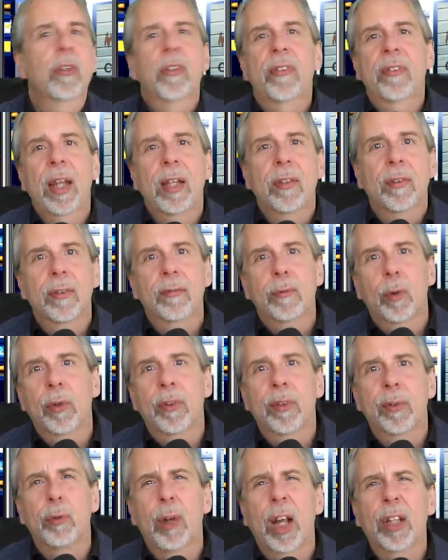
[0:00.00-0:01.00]
uncensored
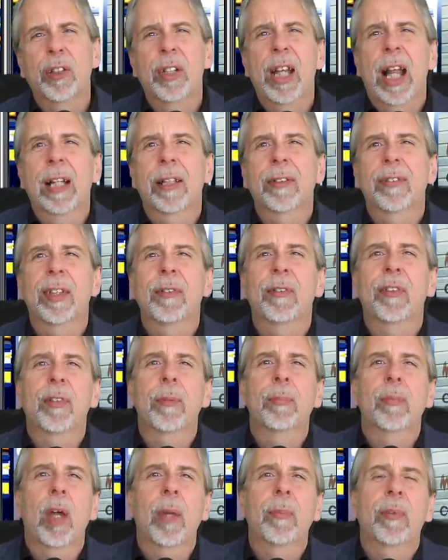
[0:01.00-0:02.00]
voice of rationality for
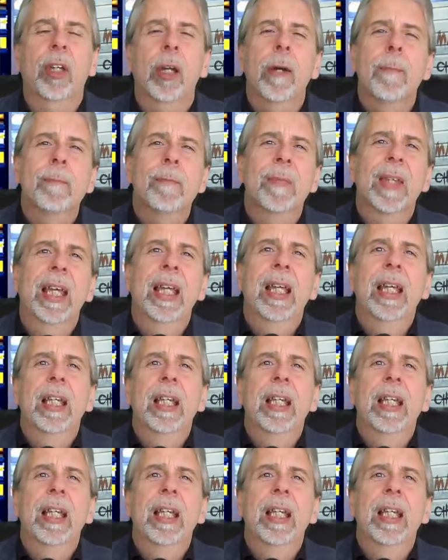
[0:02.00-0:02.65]
some time to come.